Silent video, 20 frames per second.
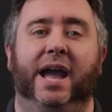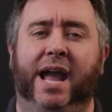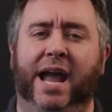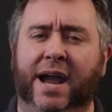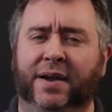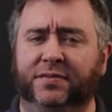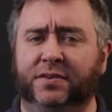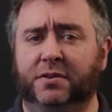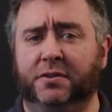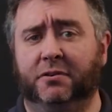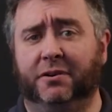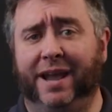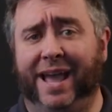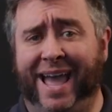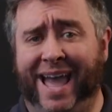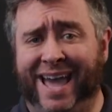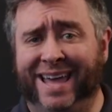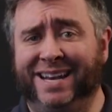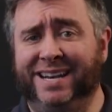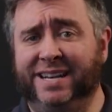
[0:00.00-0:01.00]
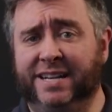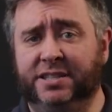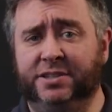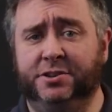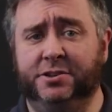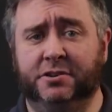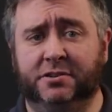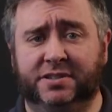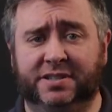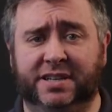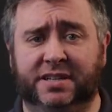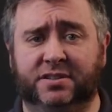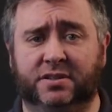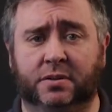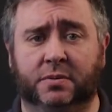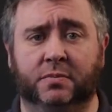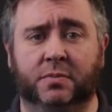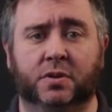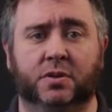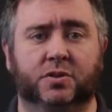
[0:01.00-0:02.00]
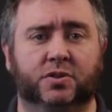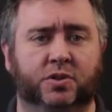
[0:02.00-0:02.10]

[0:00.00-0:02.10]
After they're added into your system,